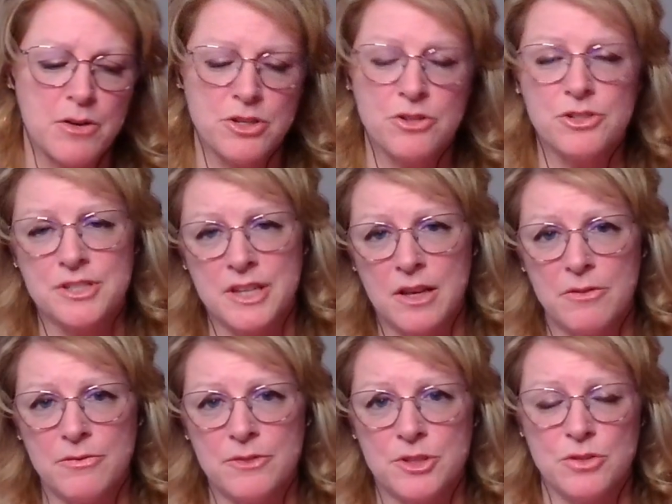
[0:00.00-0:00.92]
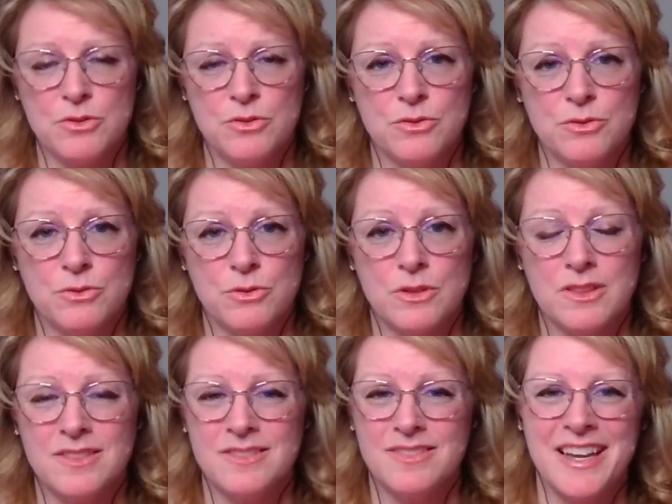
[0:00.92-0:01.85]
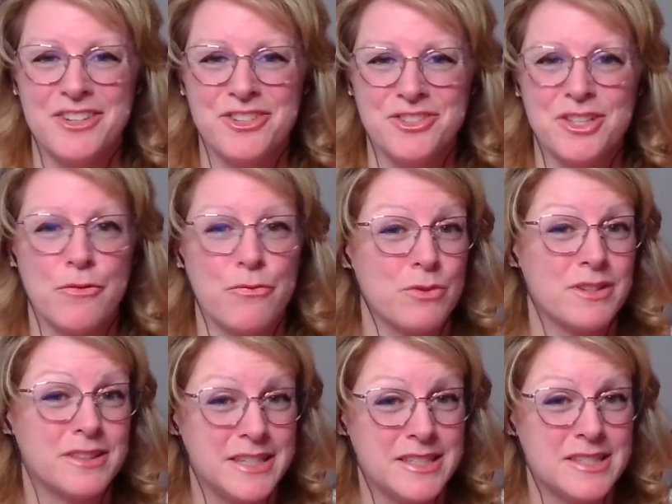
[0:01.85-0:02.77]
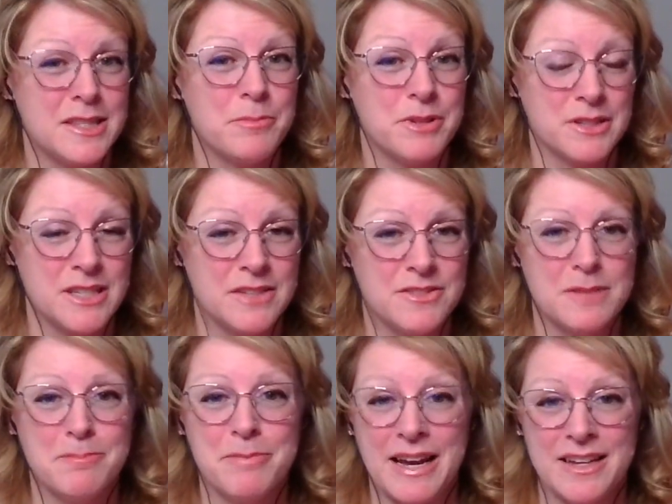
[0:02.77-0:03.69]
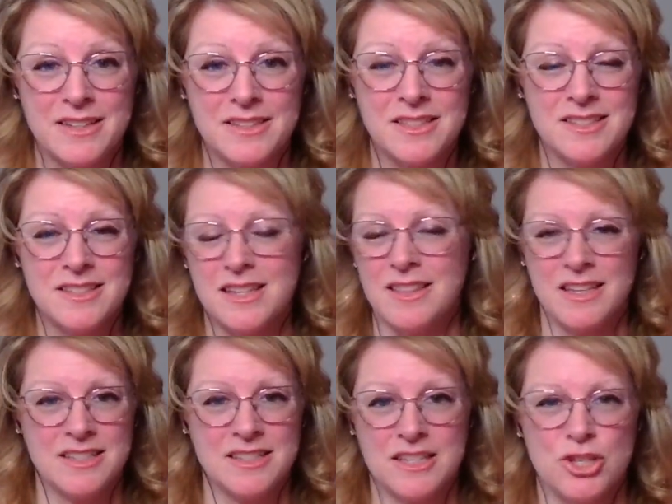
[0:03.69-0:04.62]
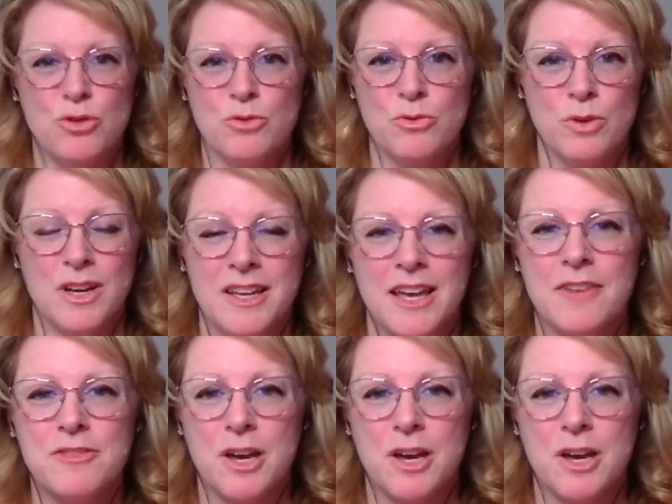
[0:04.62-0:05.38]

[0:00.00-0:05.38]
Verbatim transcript: yourself to let yourself release the beliefs and biases, the things that you have